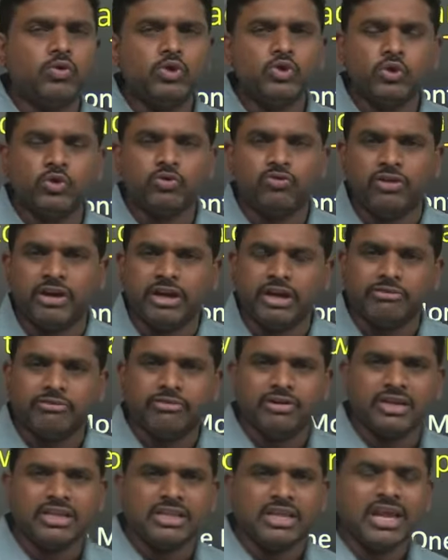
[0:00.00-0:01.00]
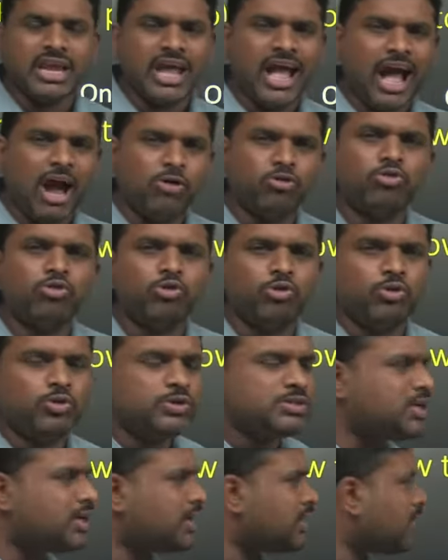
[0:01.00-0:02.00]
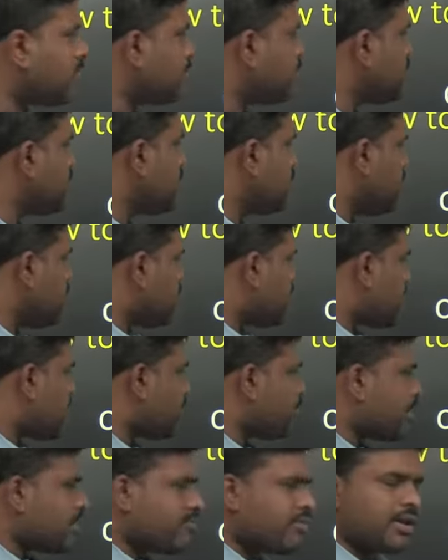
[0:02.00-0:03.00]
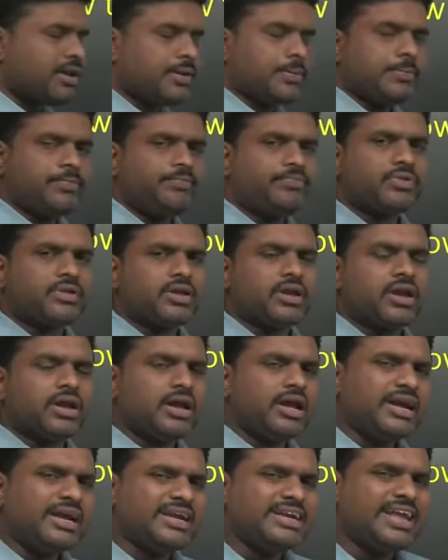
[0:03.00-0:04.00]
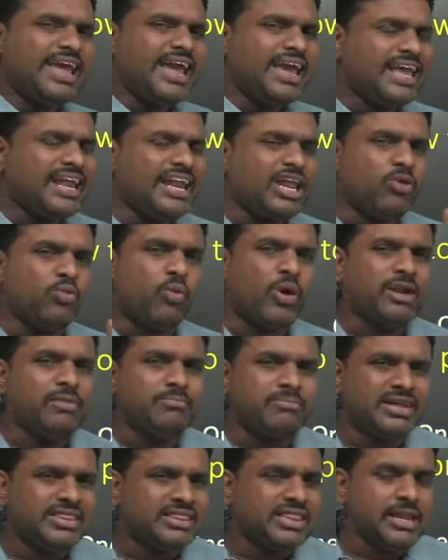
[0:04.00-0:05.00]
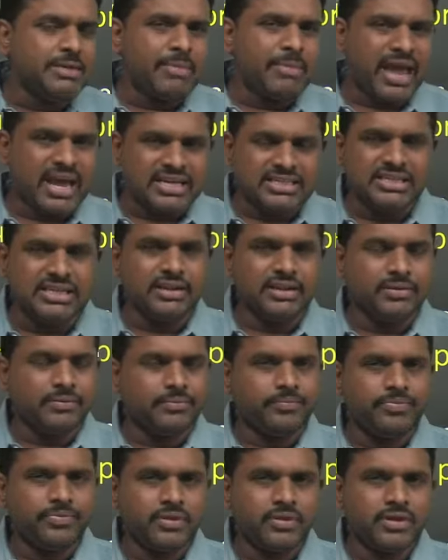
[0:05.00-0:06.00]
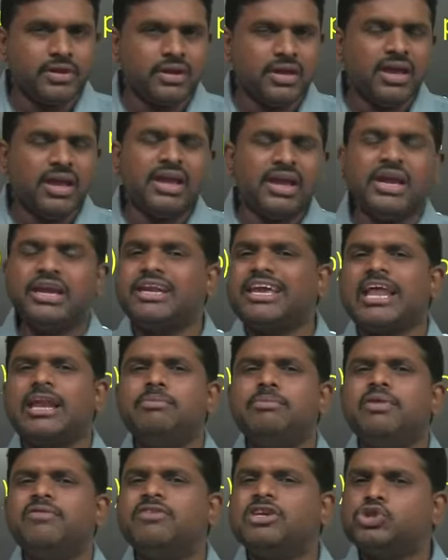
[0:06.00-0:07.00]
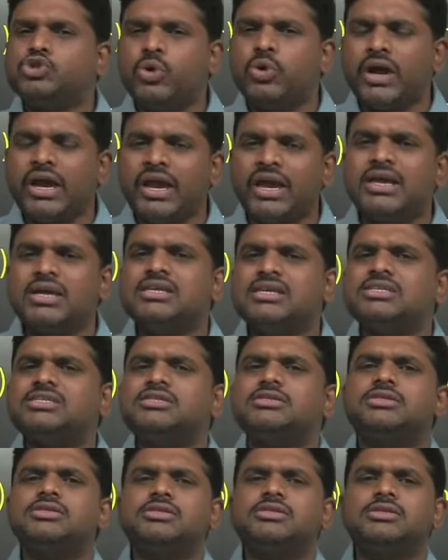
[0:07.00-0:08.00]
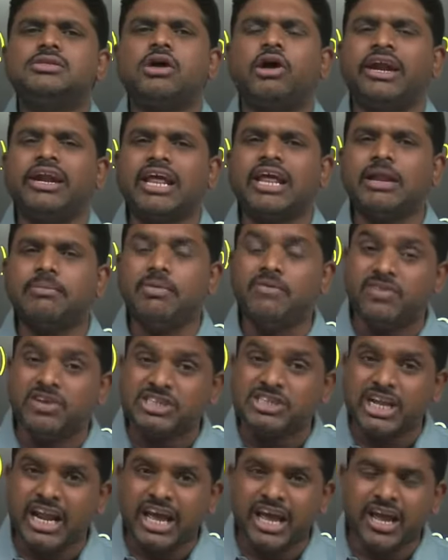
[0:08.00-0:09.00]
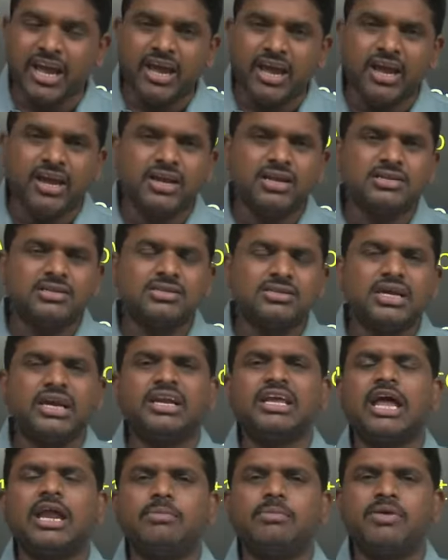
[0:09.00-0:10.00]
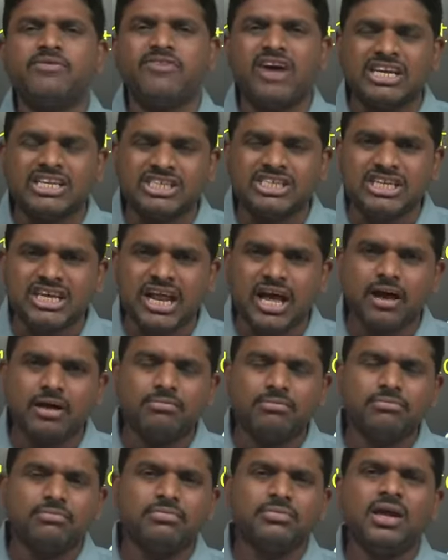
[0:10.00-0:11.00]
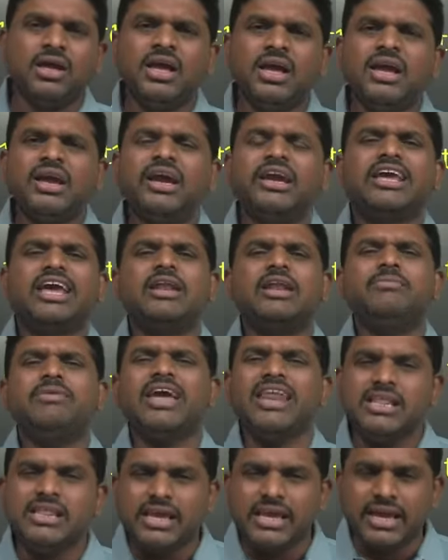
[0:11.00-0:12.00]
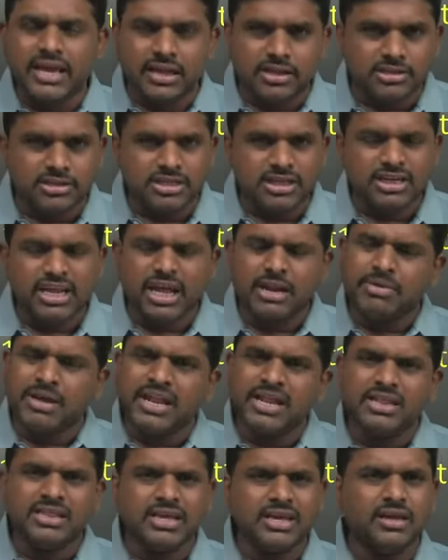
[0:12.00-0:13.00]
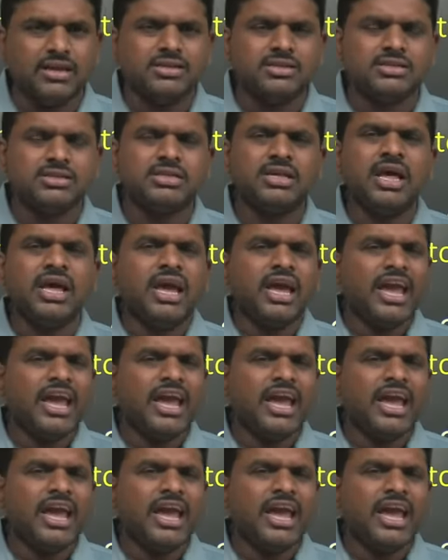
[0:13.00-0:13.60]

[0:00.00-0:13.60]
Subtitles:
June 2023. How to do, sir? Number 1, take any one monthly magazine. It can be Vishnu IAS, or it can be Vision IAS, it can be Vajiram, it can be anything else. It can be anything else.